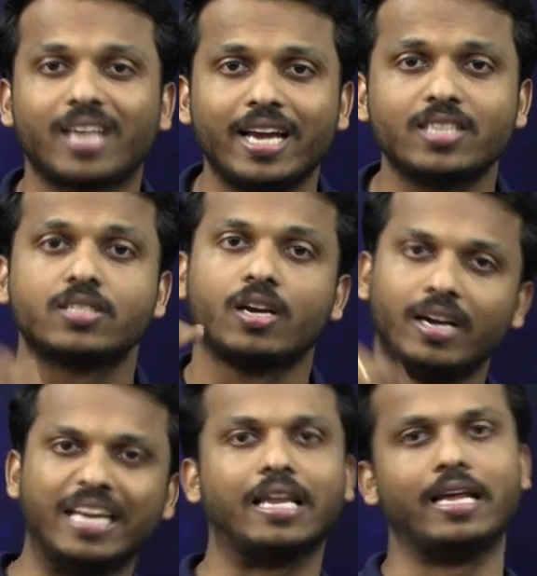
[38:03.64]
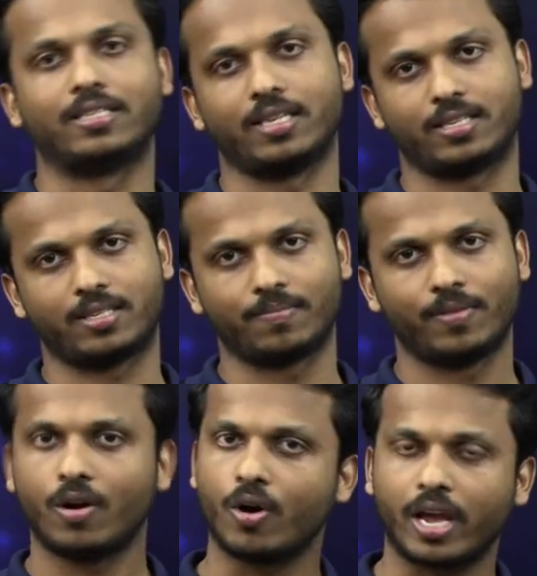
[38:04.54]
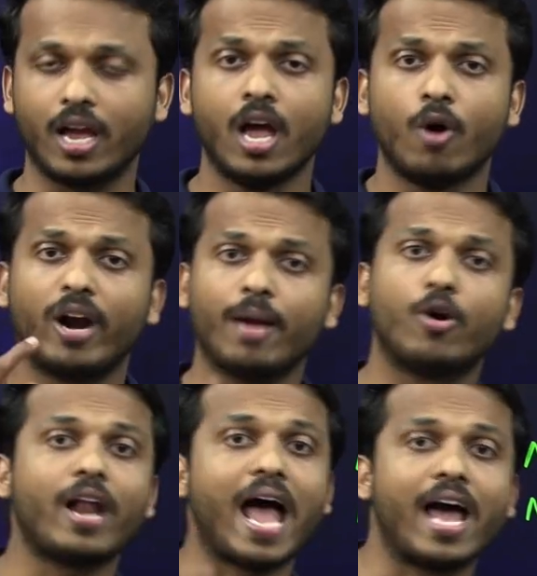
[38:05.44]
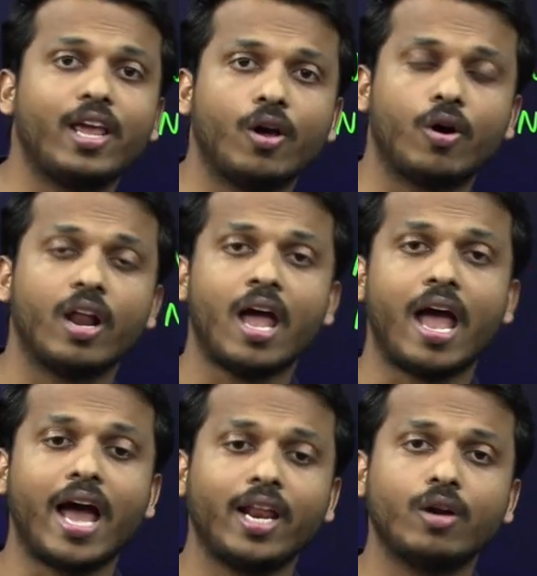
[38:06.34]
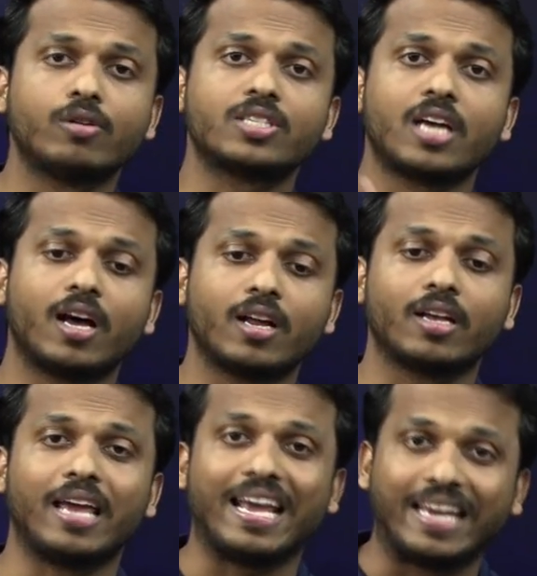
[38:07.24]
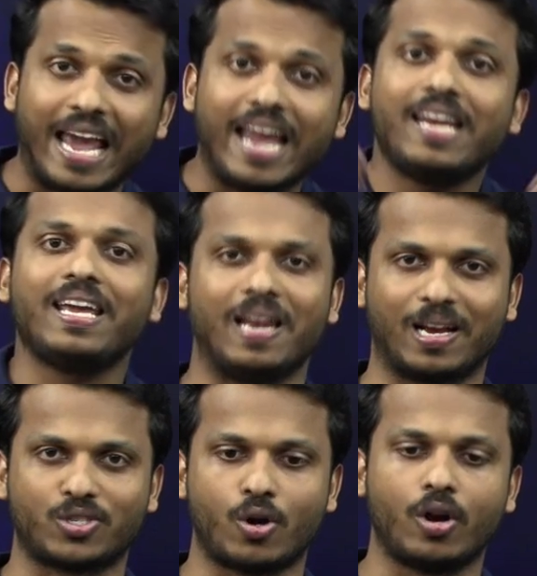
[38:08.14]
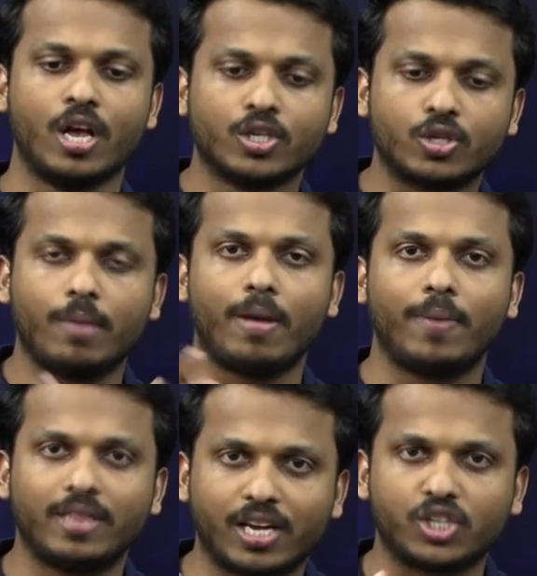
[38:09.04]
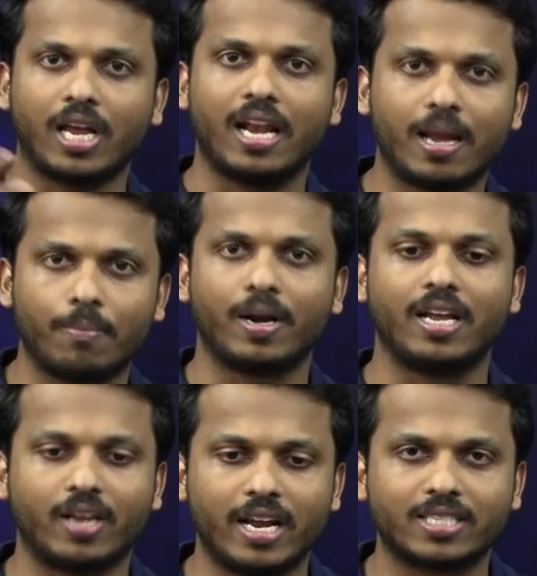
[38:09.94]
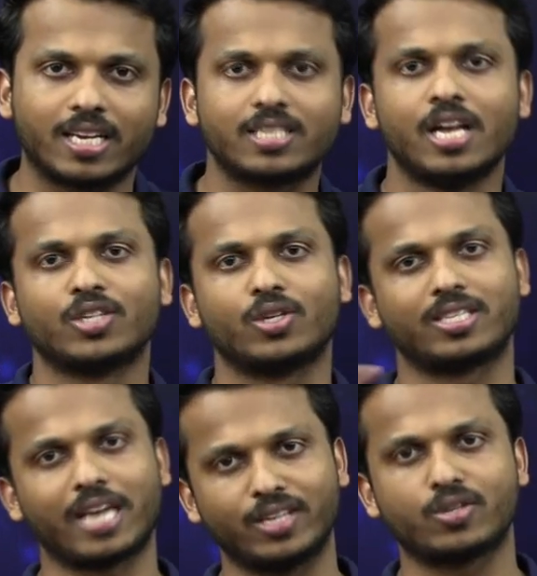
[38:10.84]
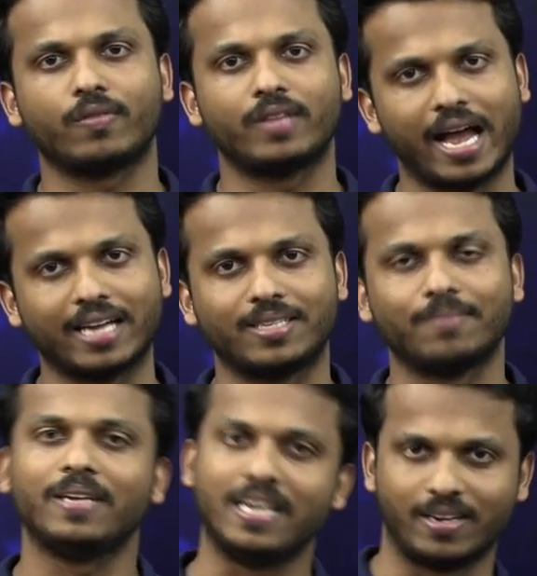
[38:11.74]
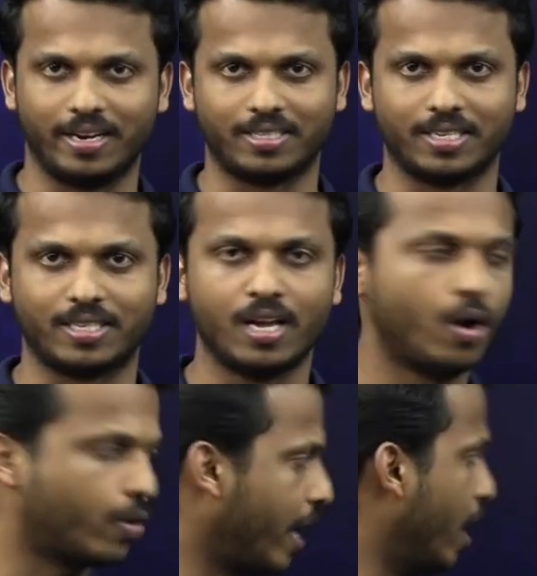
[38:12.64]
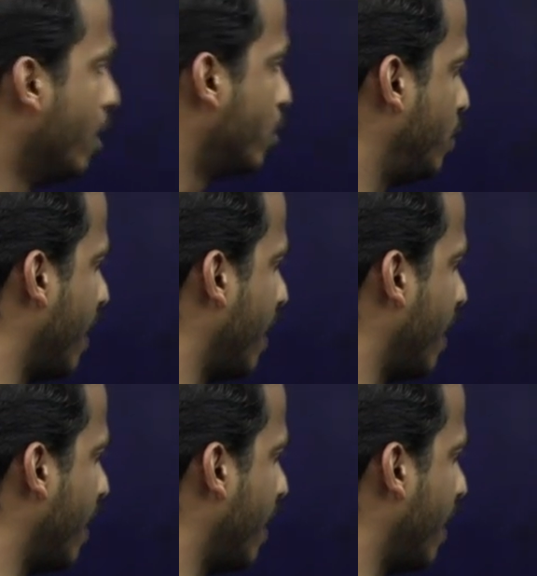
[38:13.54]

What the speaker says: size decreases. Okay, what about anion? Anions are gaining electron, so they maybe their shell number increases, so the size of the atom increases. Okay, so